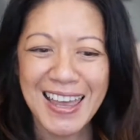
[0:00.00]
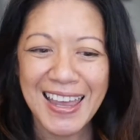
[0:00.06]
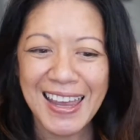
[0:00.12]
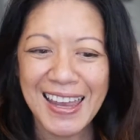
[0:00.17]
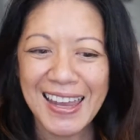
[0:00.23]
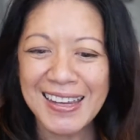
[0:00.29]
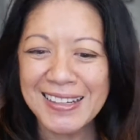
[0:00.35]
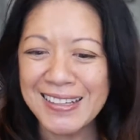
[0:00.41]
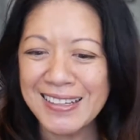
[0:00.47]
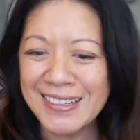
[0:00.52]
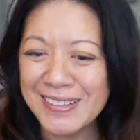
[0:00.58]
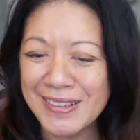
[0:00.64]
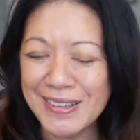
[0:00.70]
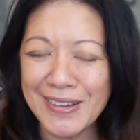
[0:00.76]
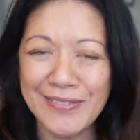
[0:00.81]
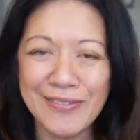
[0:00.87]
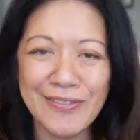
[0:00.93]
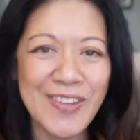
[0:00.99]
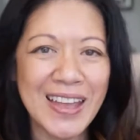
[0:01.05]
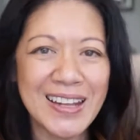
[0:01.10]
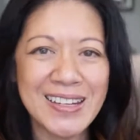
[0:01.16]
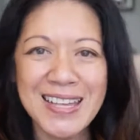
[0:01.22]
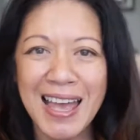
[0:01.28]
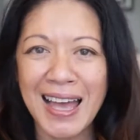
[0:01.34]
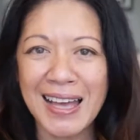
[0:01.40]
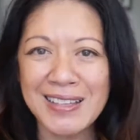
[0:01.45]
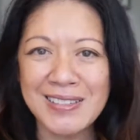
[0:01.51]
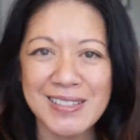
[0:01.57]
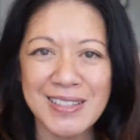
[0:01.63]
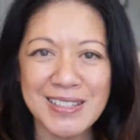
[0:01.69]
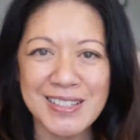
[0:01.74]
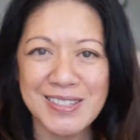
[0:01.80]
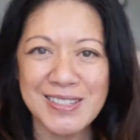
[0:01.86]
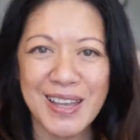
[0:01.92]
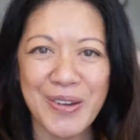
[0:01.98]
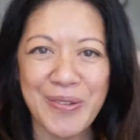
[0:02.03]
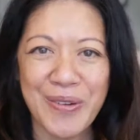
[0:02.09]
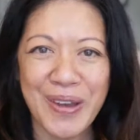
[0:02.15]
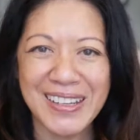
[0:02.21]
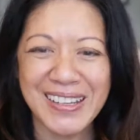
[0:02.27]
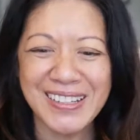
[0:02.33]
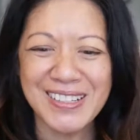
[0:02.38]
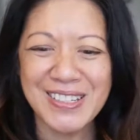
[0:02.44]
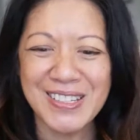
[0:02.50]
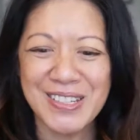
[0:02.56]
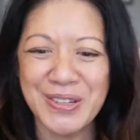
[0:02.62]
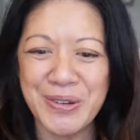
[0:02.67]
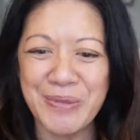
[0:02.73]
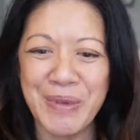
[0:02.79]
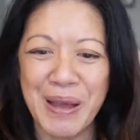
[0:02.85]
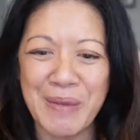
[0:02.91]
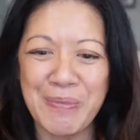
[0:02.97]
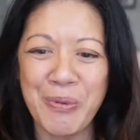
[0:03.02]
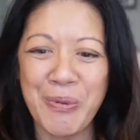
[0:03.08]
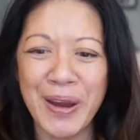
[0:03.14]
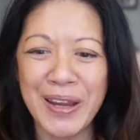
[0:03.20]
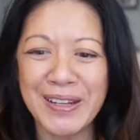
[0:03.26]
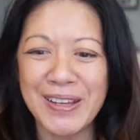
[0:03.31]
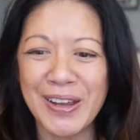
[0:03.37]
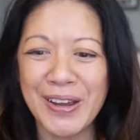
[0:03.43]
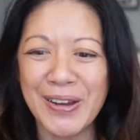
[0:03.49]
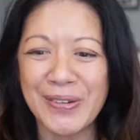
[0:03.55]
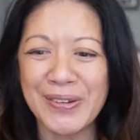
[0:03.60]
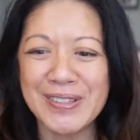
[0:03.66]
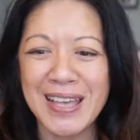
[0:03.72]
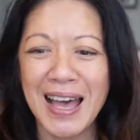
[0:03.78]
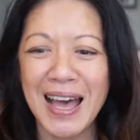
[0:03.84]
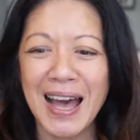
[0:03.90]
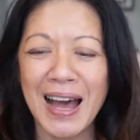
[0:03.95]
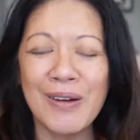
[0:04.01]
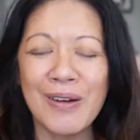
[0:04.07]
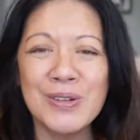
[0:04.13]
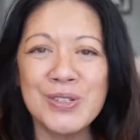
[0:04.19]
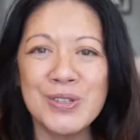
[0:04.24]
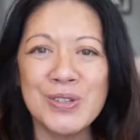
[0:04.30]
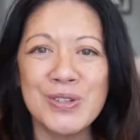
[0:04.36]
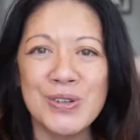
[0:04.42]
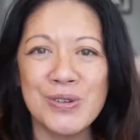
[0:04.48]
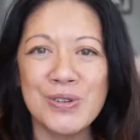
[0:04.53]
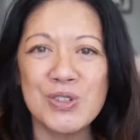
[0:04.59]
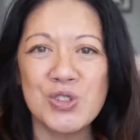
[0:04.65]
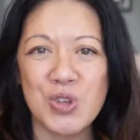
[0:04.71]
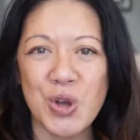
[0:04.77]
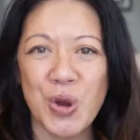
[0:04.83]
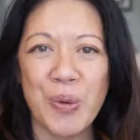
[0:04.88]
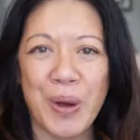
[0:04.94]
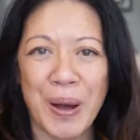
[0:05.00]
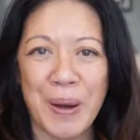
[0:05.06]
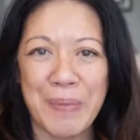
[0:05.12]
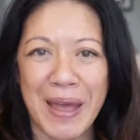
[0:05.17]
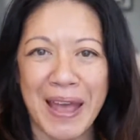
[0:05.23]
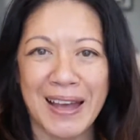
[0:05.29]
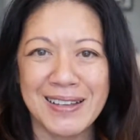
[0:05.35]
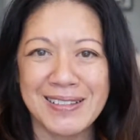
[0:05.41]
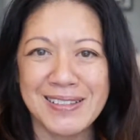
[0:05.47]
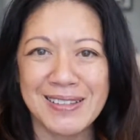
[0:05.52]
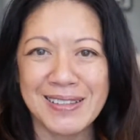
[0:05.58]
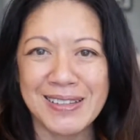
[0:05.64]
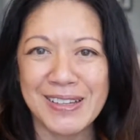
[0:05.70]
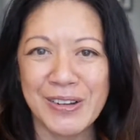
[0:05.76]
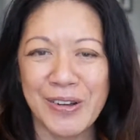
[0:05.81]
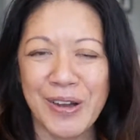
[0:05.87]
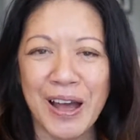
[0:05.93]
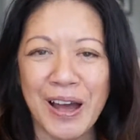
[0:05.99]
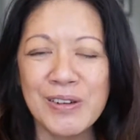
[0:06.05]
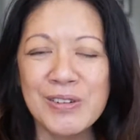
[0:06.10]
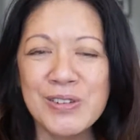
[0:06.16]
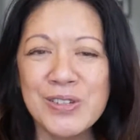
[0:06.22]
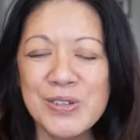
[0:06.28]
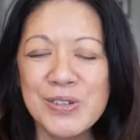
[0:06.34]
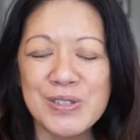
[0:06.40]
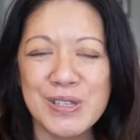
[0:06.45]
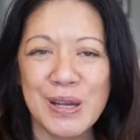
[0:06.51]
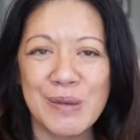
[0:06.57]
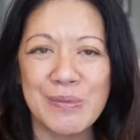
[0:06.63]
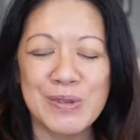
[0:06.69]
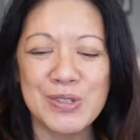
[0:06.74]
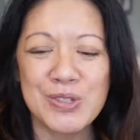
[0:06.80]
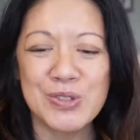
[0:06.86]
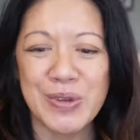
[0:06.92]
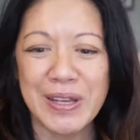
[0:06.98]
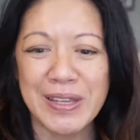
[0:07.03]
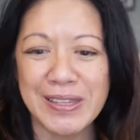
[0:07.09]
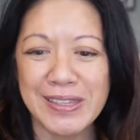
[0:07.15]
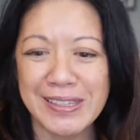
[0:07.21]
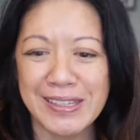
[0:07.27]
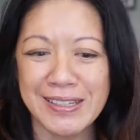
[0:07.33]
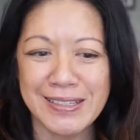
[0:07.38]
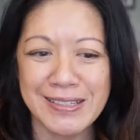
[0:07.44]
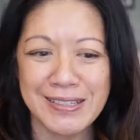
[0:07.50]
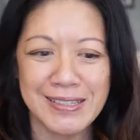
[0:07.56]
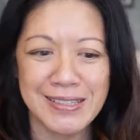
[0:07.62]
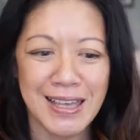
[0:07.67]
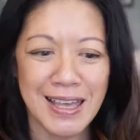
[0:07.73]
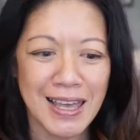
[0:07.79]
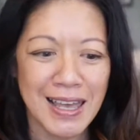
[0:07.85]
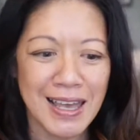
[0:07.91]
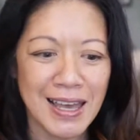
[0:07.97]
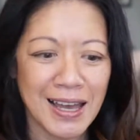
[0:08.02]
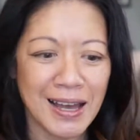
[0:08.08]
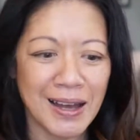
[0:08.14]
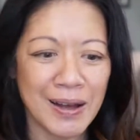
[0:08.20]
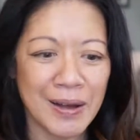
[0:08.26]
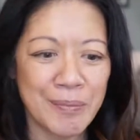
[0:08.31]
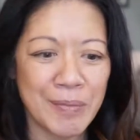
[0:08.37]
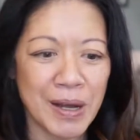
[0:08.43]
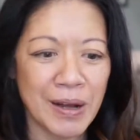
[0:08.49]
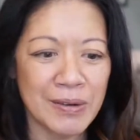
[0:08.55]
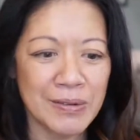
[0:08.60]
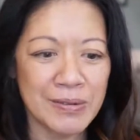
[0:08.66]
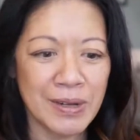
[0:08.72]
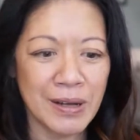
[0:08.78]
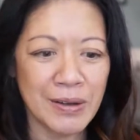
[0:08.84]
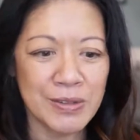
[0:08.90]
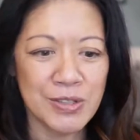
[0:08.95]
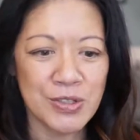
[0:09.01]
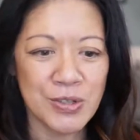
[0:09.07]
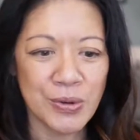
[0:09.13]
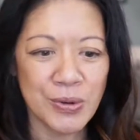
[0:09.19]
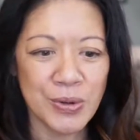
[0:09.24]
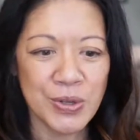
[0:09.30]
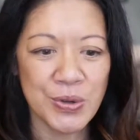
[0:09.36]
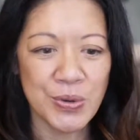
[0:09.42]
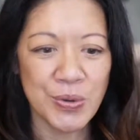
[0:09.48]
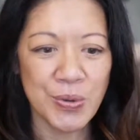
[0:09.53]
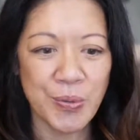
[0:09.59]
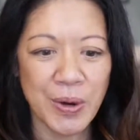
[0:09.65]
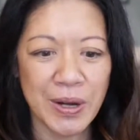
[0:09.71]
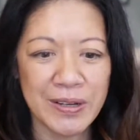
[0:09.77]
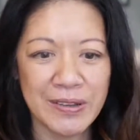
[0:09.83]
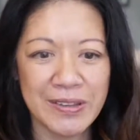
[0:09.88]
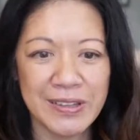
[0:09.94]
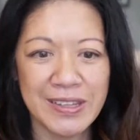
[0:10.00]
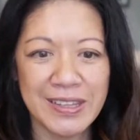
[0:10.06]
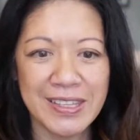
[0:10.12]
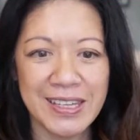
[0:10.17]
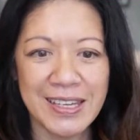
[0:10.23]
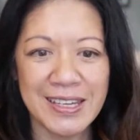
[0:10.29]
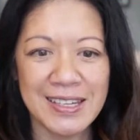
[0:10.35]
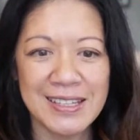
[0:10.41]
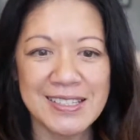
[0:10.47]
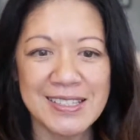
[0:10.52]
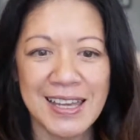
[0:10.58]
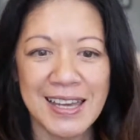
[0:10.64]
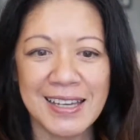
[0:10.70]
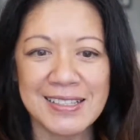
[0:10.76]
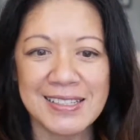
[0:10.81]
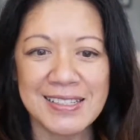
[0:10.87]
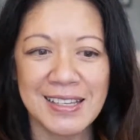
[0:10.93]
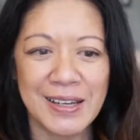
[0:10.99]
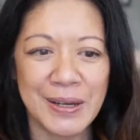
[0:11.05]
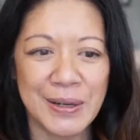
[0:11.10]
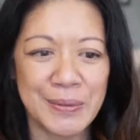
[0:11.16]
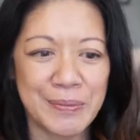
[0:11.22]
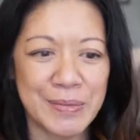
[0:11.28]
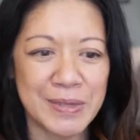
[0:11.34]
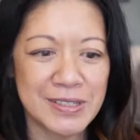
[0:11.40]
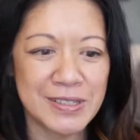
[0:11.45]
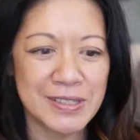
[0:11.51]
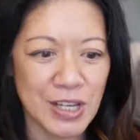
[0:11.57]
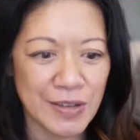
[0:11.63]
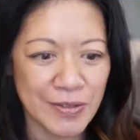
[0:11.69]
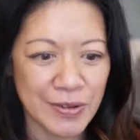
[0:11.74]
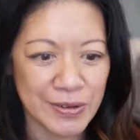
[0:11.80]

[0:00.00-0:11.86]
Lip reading: And fantastic segue into my point here is, how do you show up as a leader? How do you demonstrate this? I'll show you one of the things that Jeff